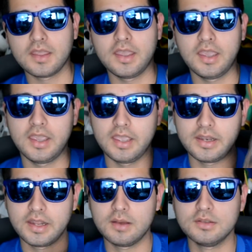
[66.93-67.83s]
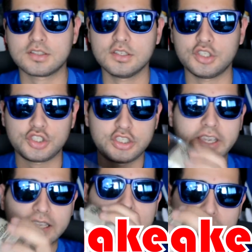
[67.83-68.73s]
and I was gonna
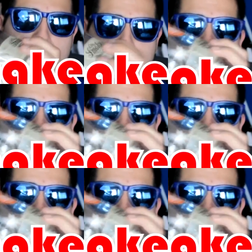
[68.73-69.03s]
shake it like